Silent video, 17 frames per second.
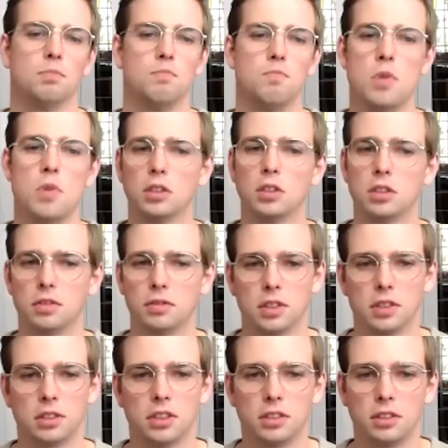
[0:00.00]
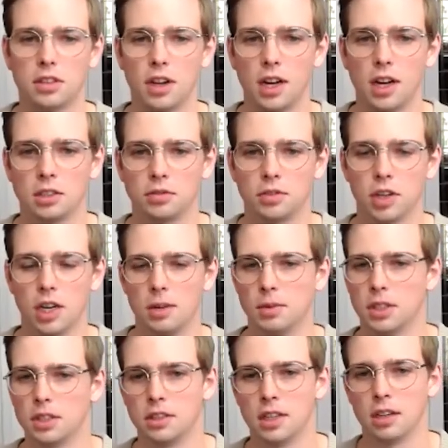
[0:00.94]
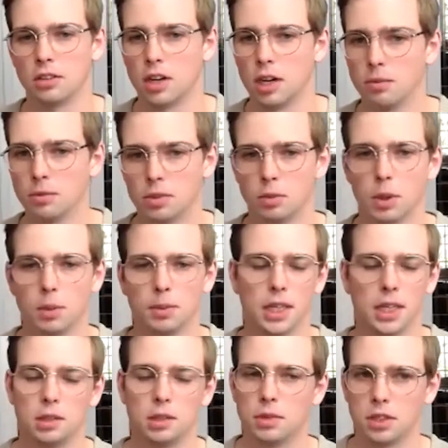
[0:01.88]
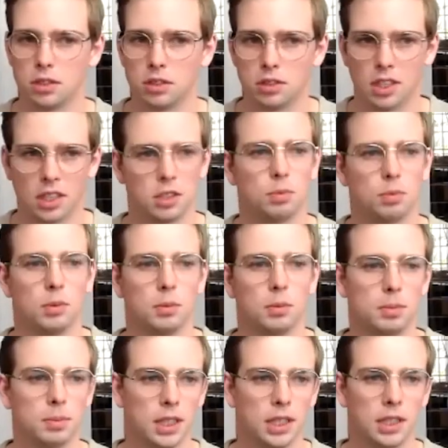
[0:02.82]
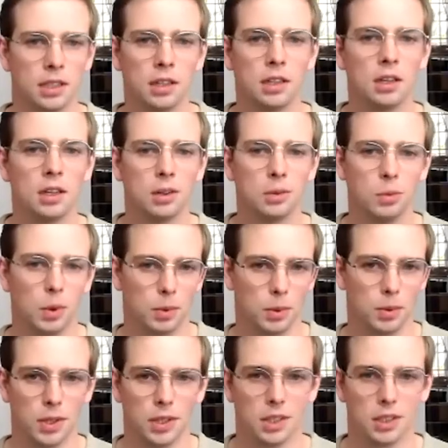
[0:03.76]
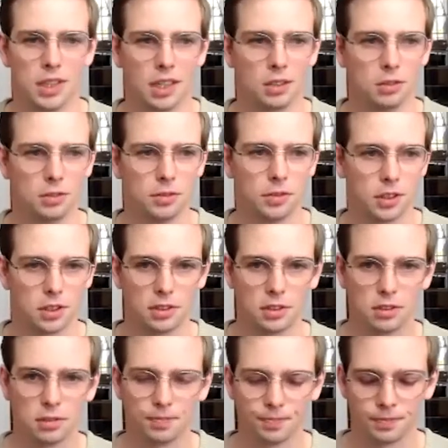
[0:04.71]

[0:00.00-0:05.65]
Most of the size of our image now comes from our base image, so that's probably what we want to tackle first.